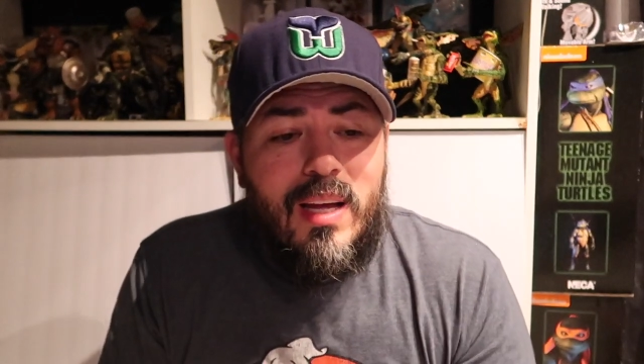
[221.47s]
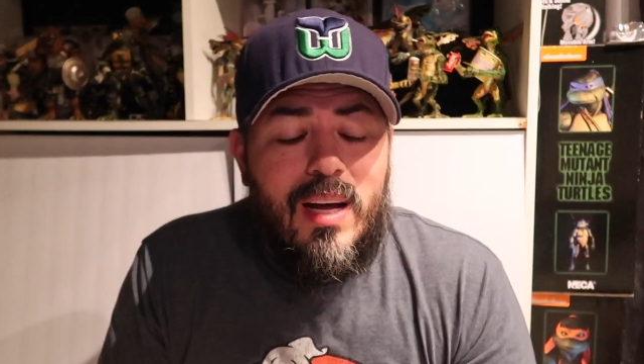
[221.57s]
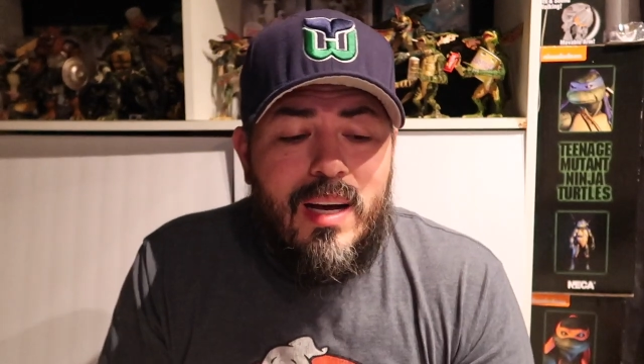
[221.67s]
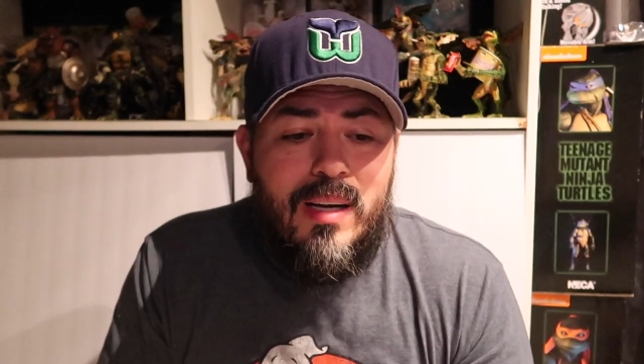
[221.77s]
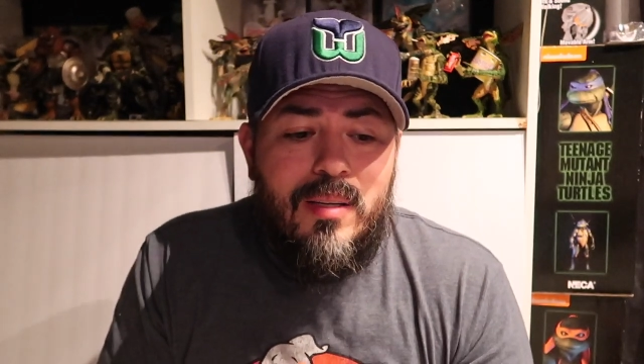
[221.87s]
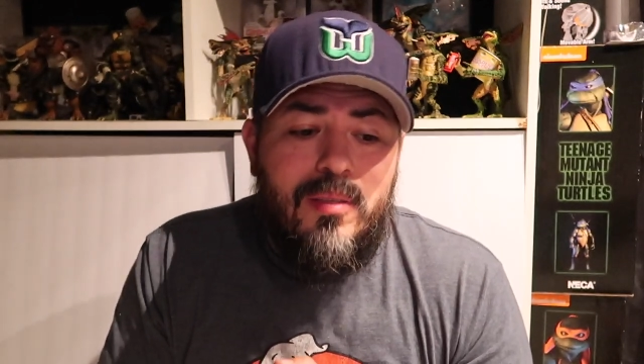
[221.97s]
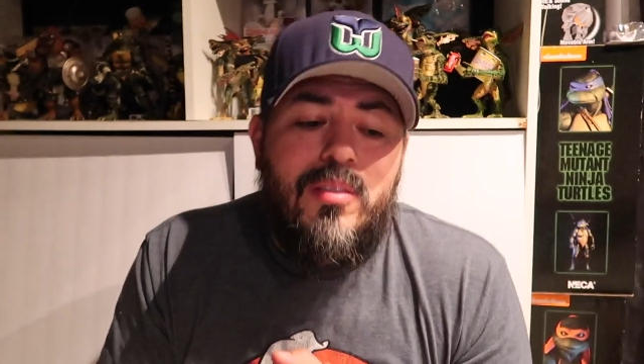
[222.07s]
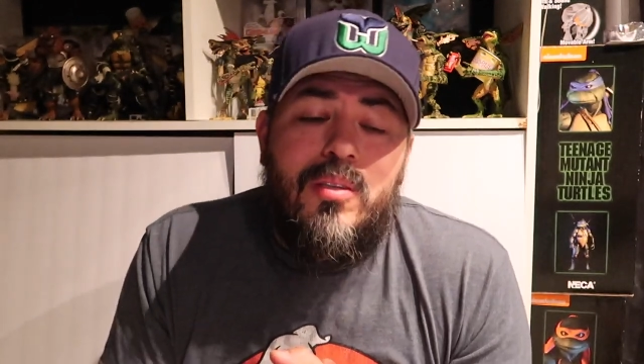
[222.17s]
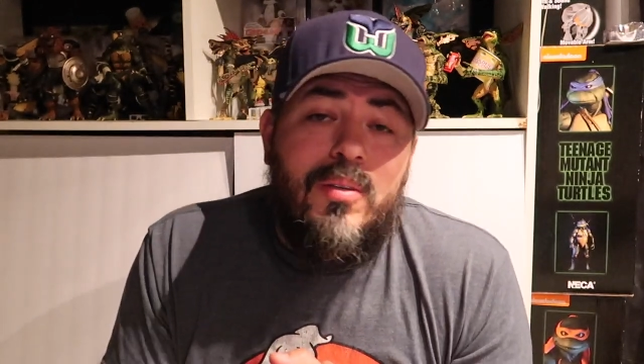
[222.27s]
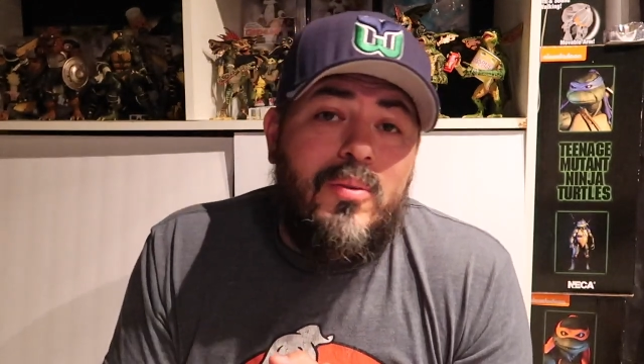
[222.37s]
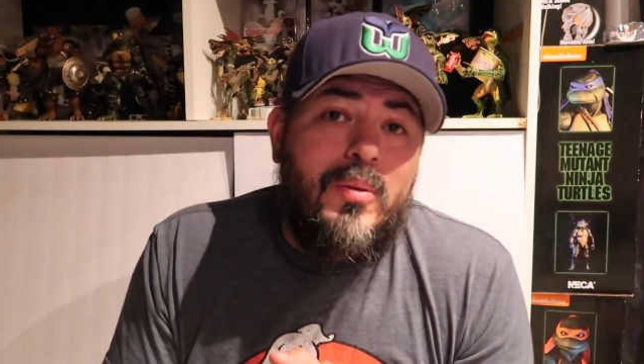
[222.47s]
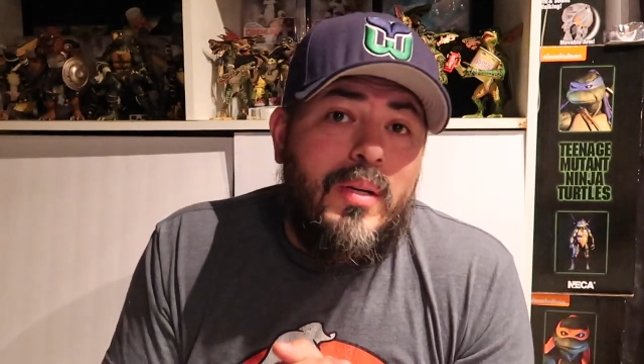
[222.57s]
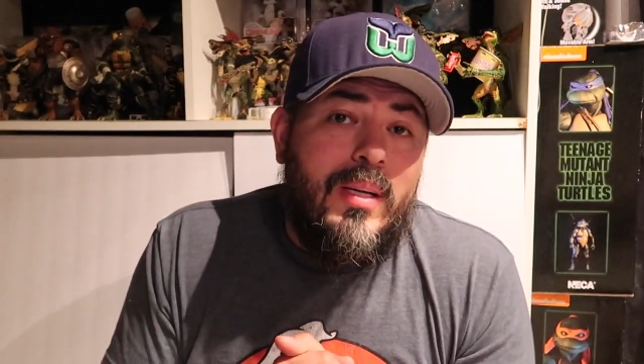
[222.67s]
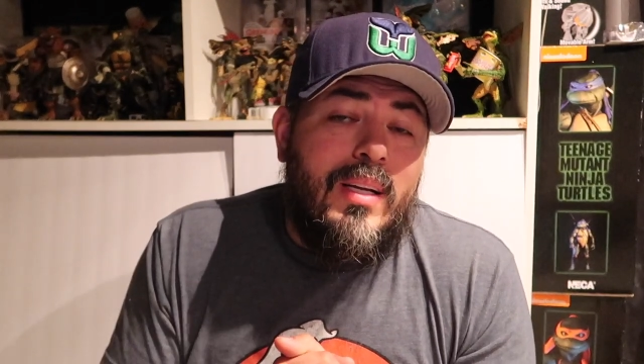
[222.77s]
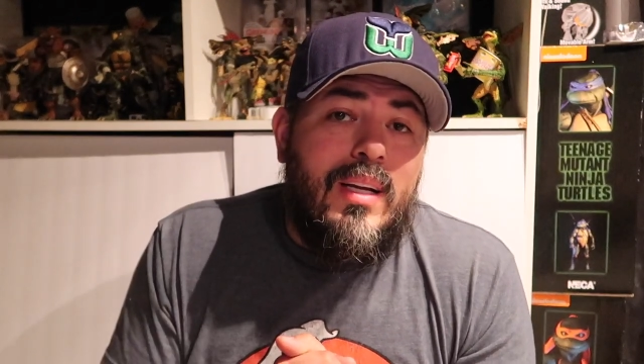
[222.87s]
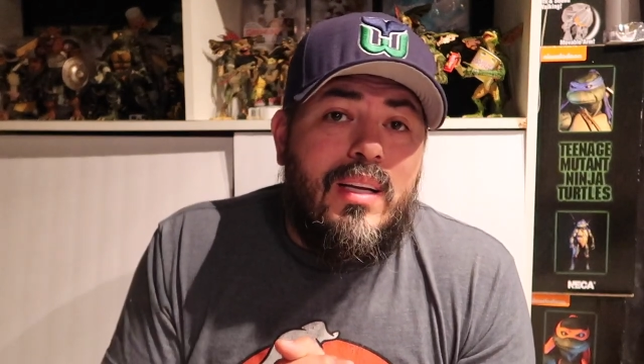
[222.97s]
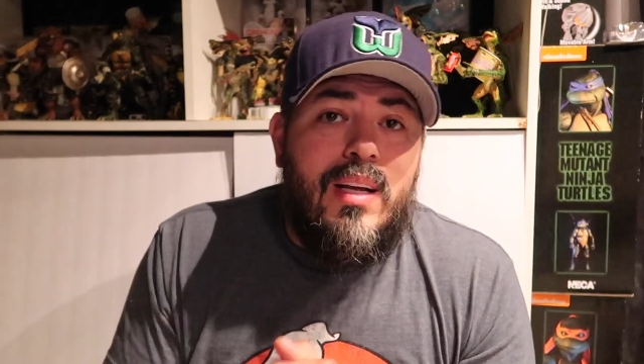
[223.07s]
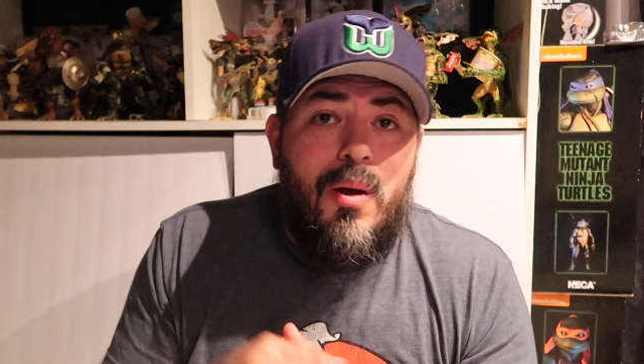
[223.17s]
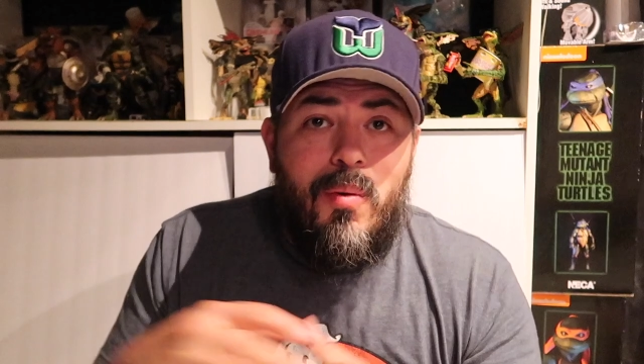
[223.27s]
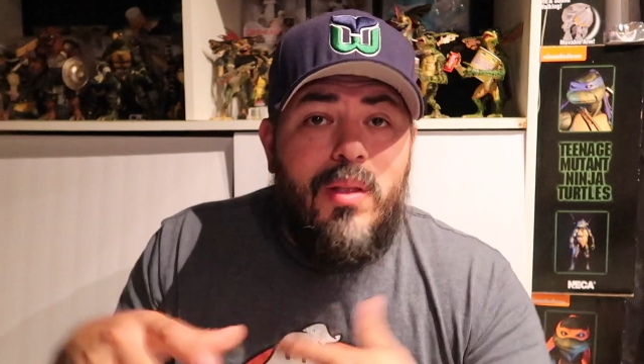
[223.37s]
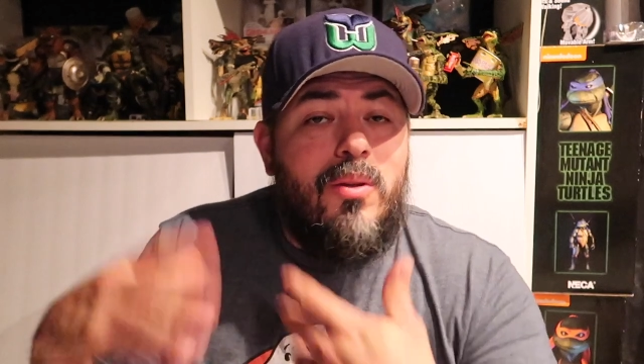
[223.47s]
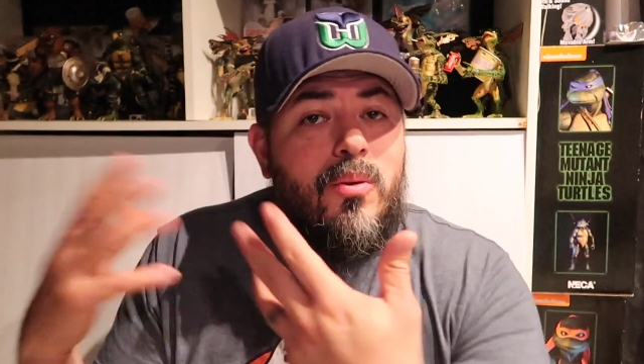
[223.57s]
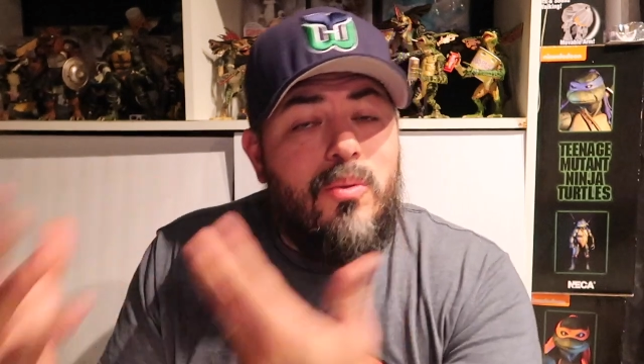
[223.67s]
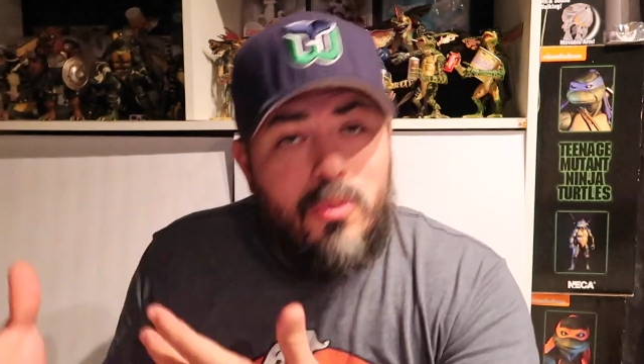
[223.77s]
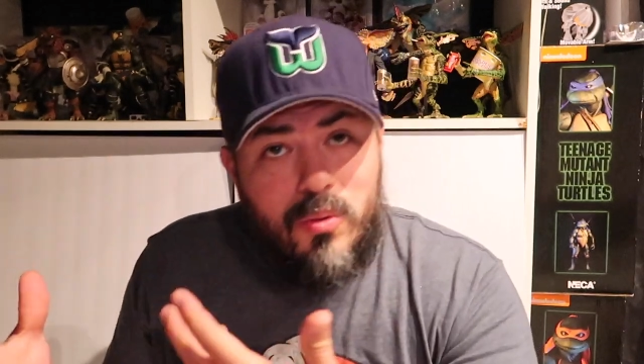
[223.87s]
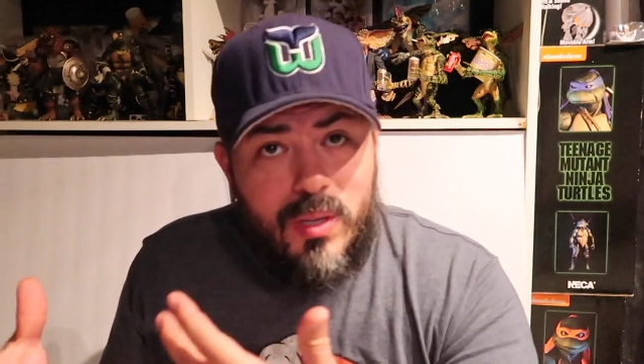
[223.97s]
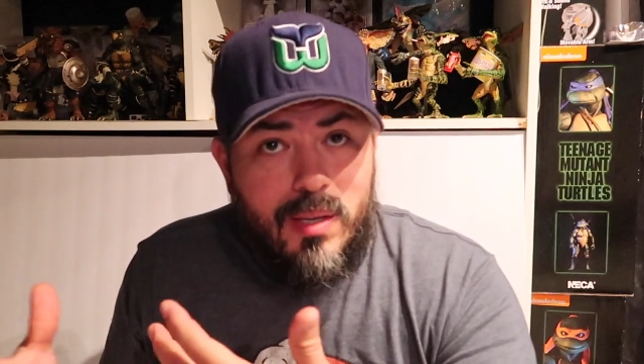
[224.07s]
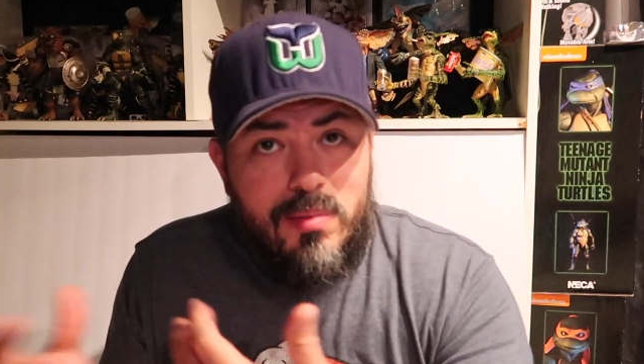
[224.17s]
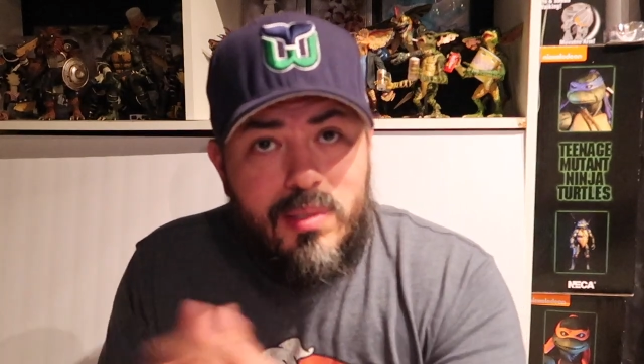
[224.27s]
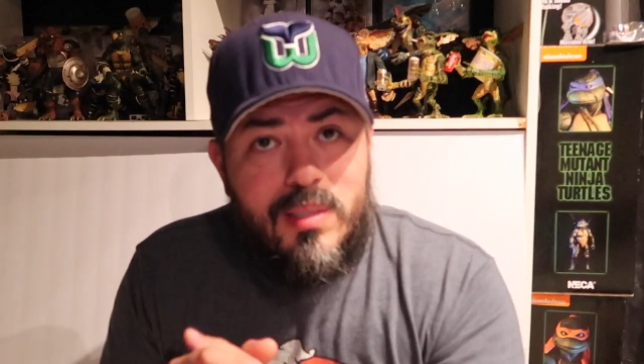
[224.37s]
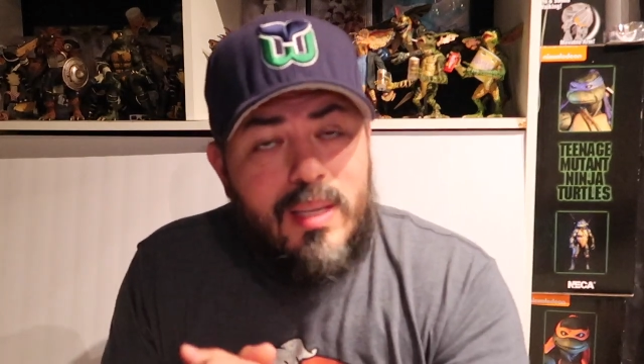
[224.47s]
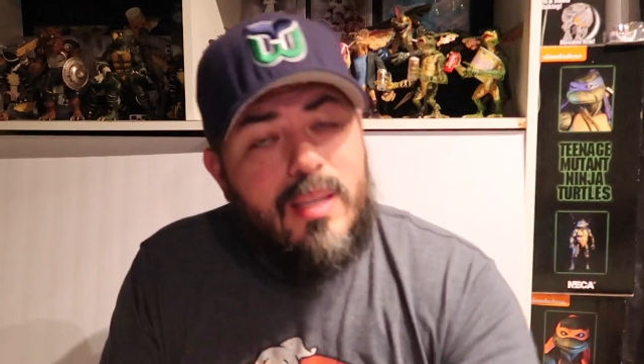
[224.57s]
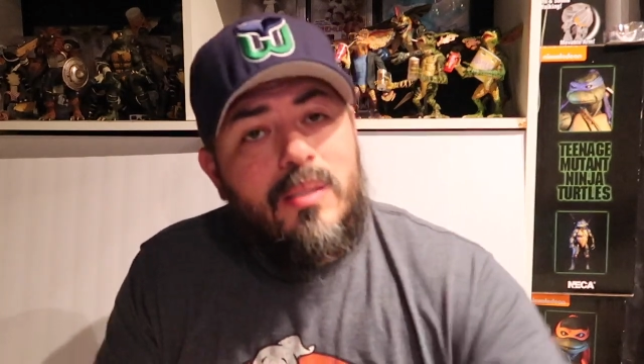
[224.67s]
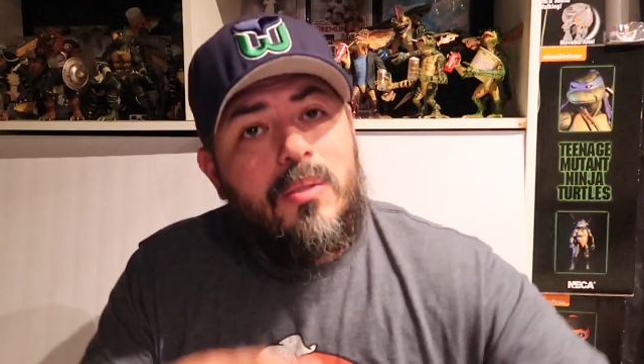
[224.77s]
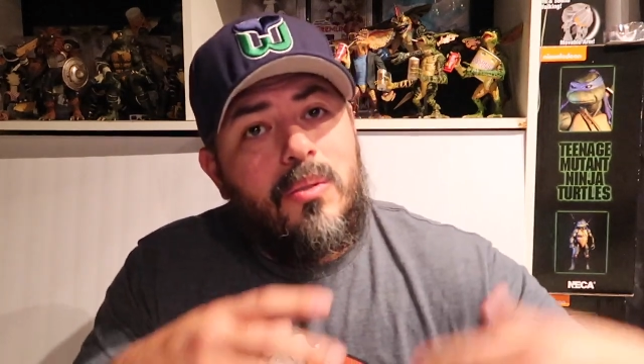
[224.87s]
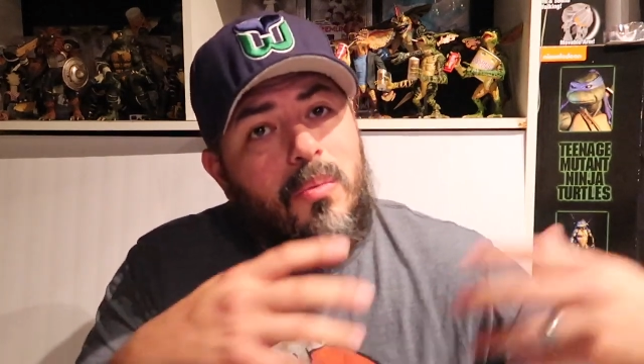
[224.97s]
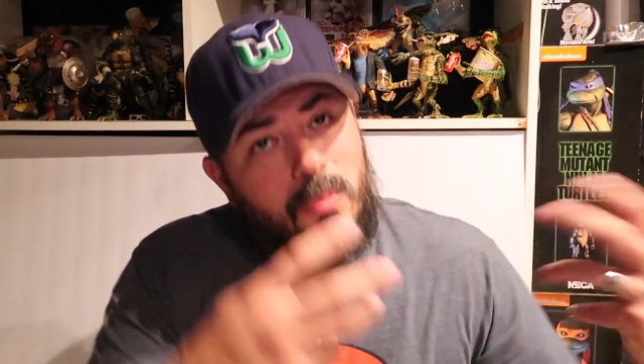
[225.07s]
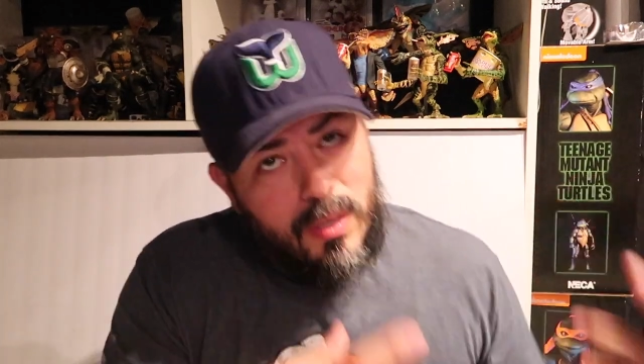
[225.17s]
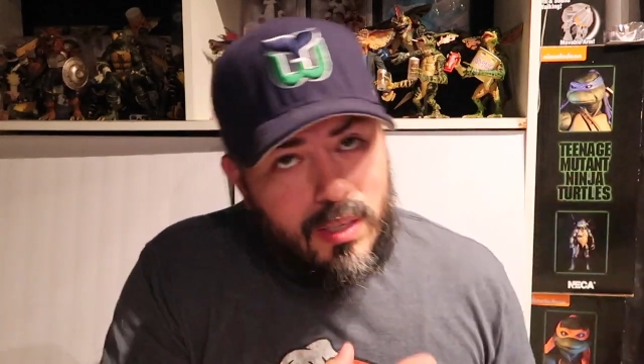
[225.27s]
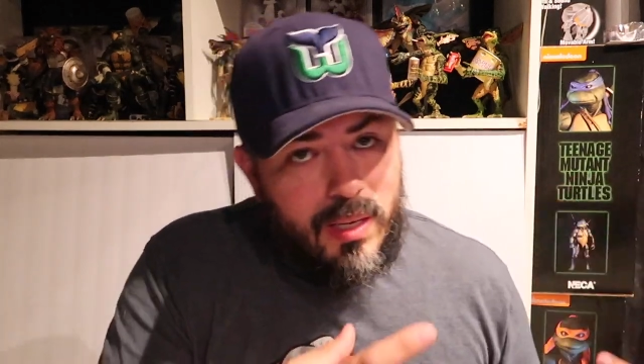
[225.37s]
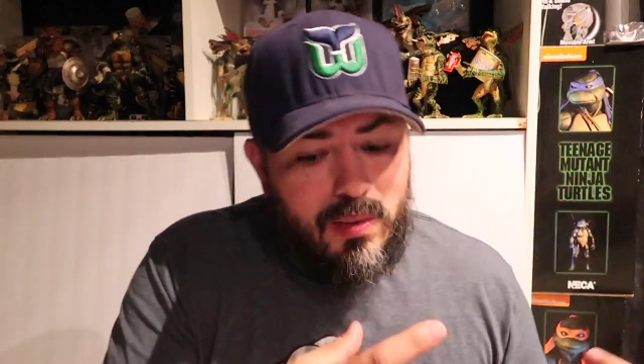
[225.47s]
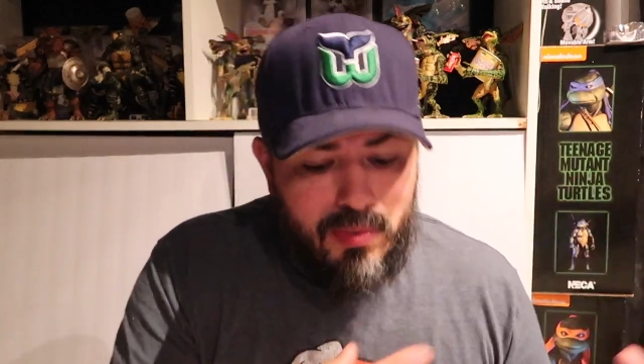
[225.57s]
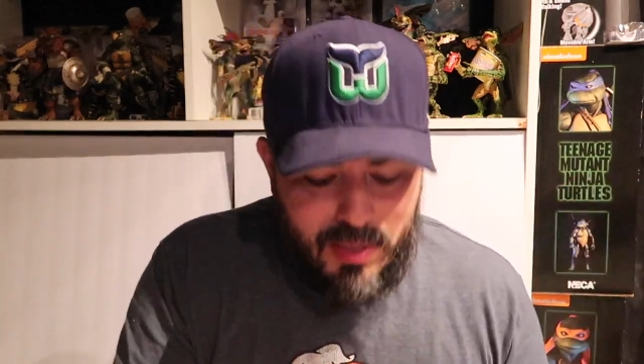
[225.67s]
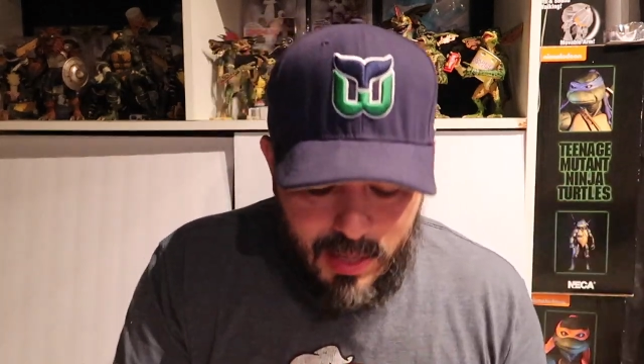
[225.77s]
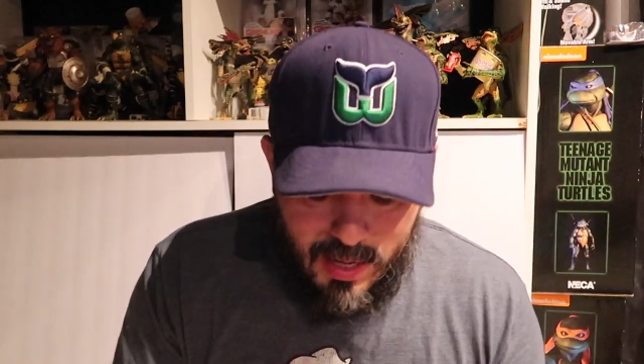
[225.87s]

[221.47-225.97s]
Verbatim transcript: Uh, so uh, I'd rather do two gifts than just one gift.